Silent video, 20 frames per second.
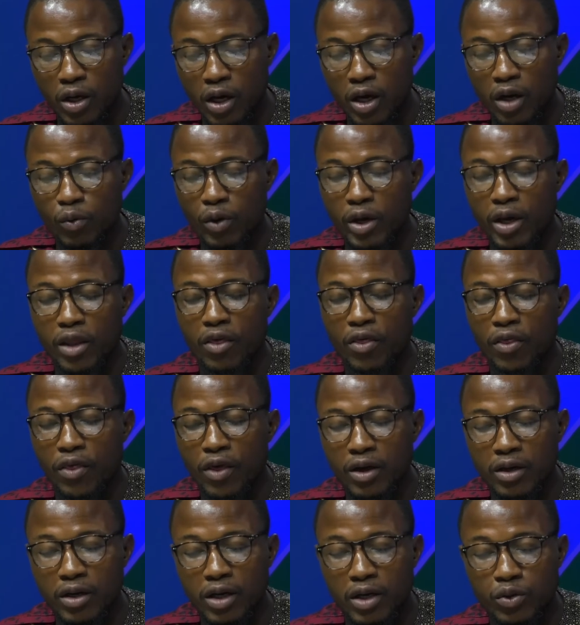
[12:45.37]
and where they
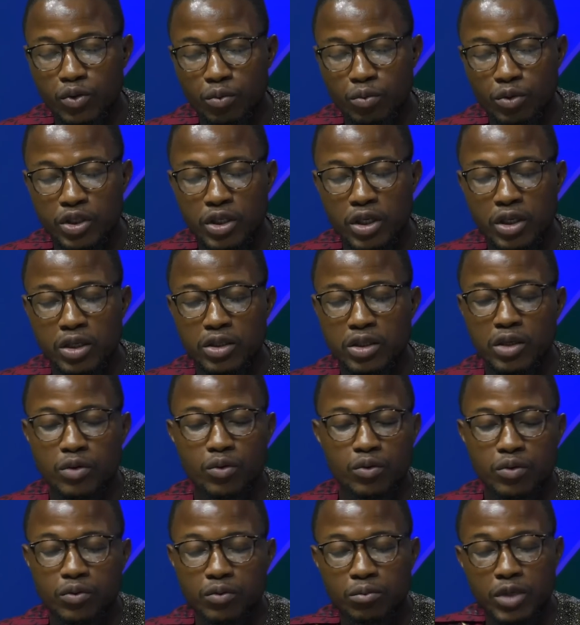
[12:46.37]
think there should be changes, they
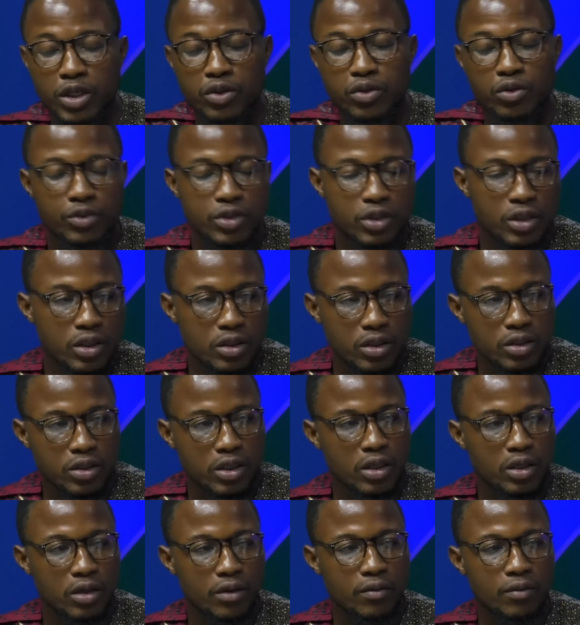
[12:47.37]
could make some changes
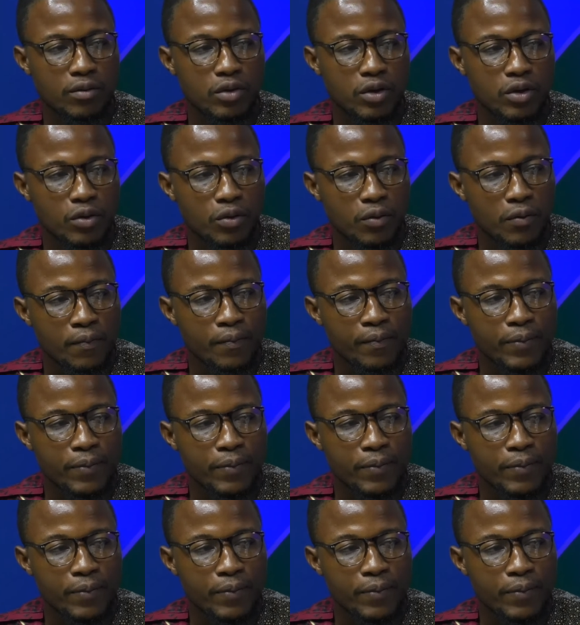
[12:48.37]
and then you know,